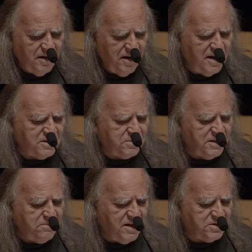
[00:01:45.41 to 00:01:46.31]
How does
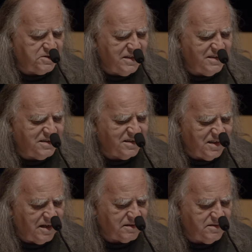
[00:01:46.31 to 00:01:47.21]
one measure
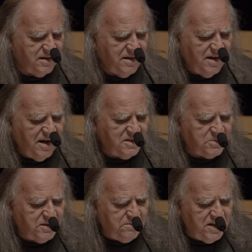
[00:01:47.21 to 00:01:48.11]
intellect? How
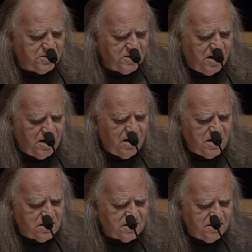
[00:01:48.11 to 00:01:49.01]
does one measure
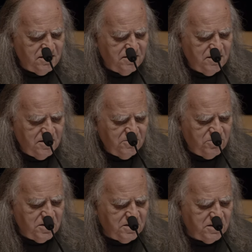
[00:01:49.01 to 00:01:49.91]
heart?
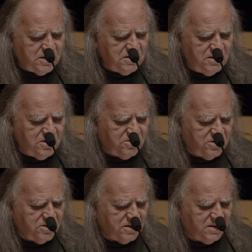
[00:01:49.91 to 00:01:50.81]
Words are
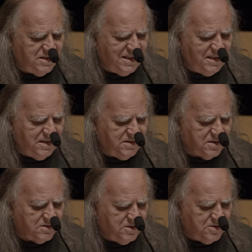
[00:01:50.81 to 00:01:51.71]
doors, deeds
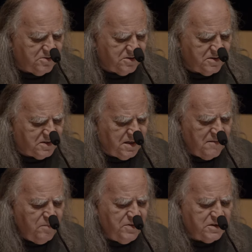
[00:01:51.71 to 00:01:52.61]
are doors.
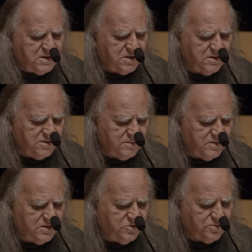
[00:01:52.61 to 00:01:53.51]
The
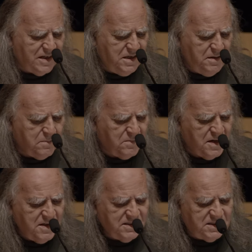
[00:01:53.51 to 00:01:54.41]
terms dream,
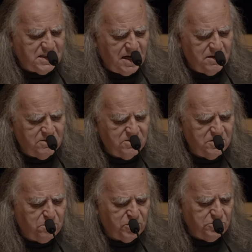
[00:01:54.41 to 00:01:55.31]

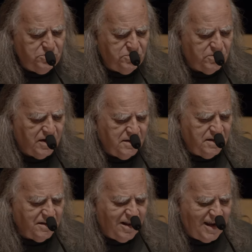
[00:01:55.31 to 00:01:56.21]
sound, blue,
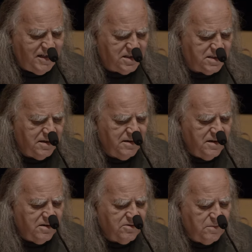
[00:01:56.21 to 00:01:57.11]
light
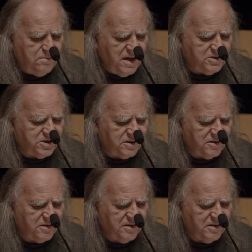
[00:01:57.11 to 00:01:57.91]
are a measure.